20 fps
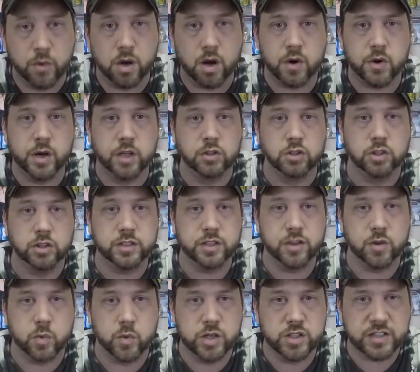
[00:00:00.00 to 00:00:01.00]
we already looked at
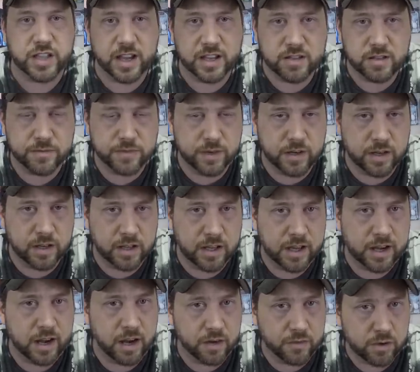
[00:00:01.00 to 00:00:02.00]
the worst action figure
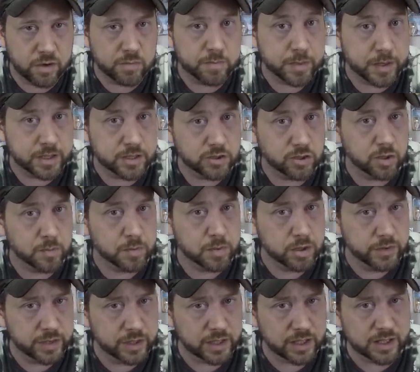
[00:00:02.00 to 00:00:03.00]
line ever based on a
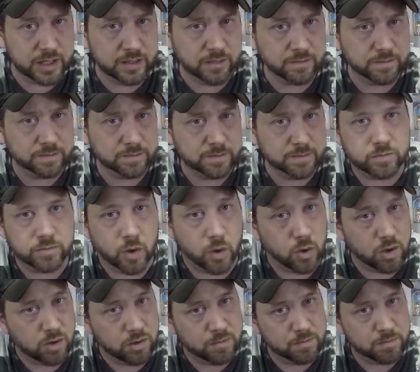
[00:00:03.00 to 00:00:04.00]
movie line?
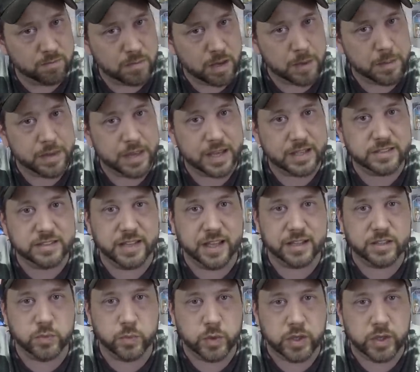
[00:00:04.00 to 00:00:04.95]
Or maybe that's next